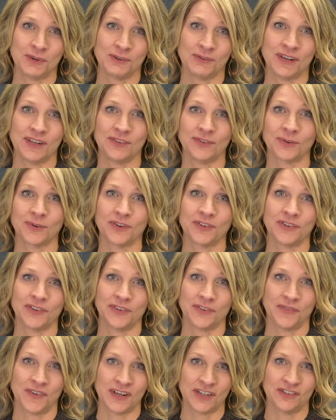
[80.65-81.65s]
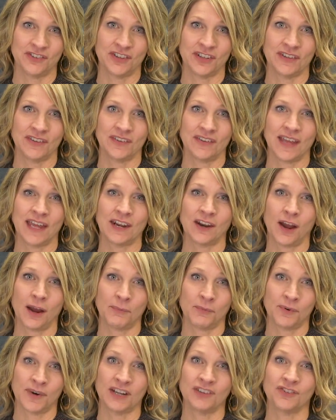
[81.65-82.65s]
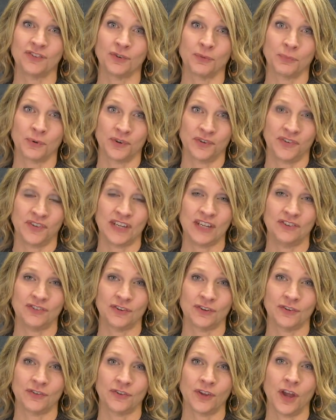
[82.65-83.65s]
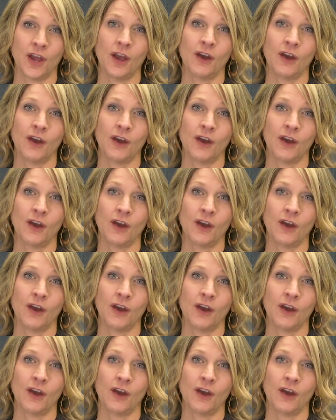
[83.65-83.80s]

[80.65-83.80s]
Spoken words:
resources functions and operational procedures